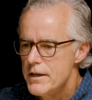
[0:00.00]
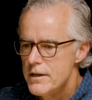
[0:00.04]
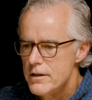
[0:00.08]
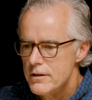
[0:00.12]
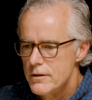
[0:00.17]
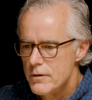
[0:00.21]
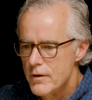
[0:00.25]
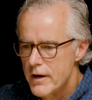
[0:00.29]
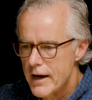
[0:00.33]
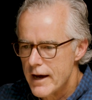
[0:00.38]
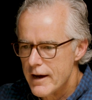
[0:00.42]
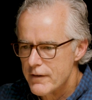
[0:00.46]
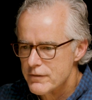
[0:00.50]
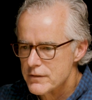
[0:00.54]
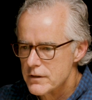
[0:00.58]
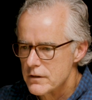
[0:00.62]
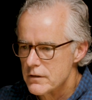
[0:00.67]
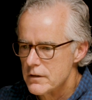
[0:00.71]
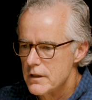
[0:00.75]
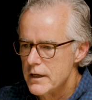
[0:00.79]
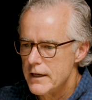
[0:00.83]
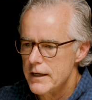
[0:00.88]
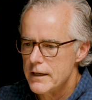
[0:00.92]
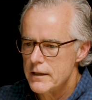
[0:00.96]
You have to
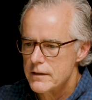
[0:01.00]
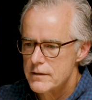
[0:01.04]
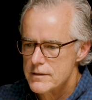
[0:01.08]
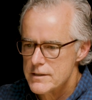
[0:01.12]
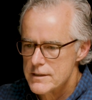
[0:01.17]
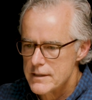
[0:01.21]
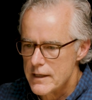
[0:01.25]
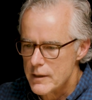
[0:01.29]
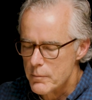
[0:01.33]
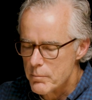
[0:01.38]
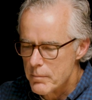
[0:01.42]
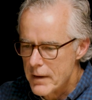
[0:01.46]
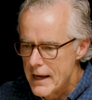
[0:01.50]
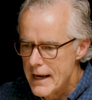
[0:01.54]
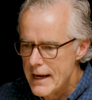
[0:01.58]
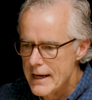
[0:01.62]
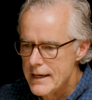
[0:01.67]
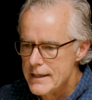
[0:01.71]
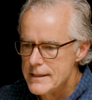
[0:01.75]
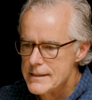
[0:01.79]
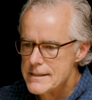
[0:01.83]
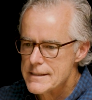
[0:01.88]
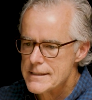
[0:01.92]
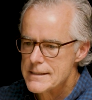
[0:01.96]
like set a
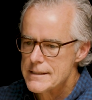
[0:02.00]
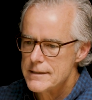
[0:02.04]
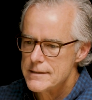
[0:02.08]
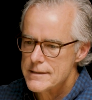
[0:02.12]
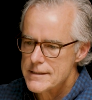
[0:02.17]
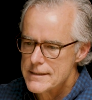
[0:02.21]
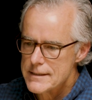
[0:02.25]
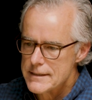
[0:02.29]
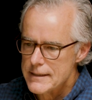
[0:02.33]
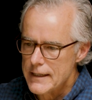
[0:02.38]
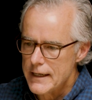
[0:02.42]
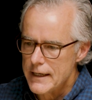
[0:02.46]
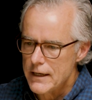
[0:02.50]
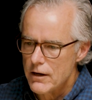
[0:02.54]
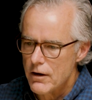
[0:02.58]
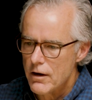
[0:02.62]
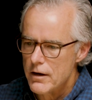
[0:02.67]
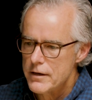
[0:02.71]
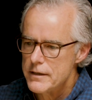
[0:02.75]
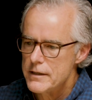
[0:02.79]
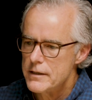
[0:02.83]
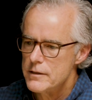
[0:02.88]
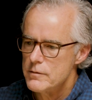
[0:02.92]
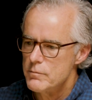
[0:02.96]
pace, stay
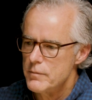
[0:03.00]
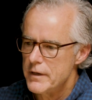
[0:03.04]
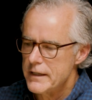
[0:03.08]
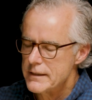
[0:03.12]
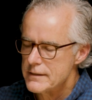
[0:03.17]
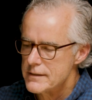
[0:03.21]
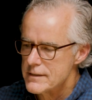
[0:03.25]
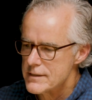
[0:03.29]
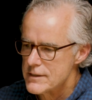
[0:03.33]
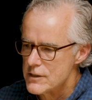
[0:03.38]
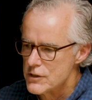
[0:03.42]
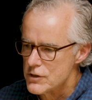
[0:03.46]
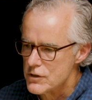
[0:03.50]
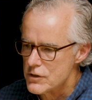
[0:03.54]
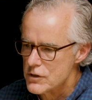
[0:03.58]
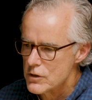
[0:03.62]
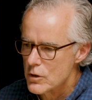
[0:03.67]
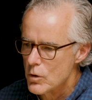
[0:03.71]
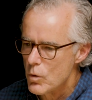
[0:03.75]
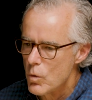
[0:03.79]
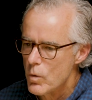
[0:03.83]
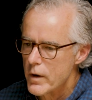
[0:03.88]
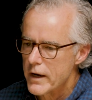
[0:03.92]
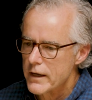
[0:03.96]
on it, make decisions
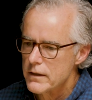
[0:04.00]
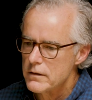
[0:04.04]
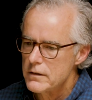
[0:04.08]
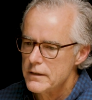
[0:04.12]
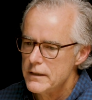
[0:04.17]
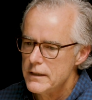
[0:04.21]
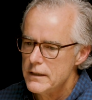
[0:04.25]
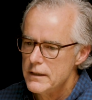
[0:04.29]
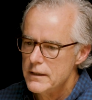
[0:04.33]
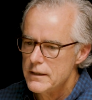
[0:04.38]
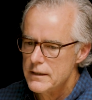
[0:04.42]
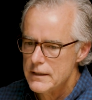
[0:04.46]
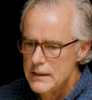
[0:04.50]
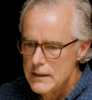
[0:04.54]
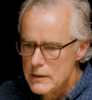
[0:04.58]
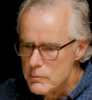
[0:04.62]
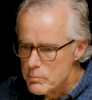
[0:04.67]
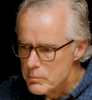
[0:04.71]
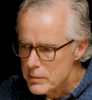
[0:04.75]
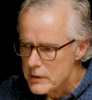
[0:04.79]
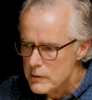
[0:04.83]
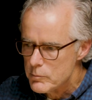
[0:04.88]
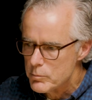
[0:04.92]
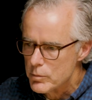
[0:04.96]
quickly,
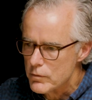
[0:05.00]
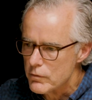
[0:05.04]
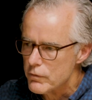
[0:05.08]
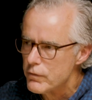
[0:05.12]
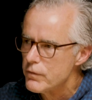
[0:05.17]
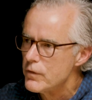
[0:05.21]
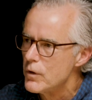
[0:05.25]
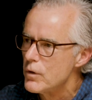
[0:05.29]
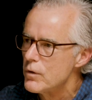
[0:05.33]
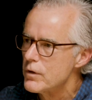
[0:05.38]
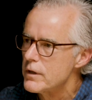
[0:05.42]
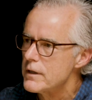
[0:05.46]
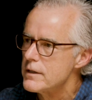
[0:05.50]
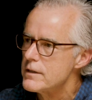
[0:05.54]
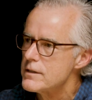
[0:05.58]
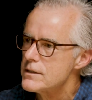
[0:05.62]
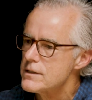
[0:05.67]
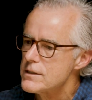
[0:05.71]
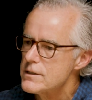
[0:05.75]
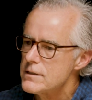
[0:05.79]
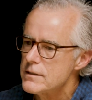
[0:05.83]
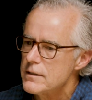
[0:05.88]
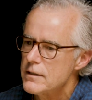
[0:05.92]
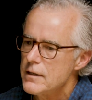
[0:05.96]
keep people
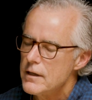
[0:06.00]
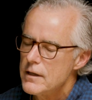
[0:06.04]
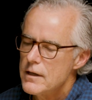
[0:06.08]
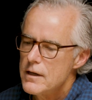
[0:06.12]
focused,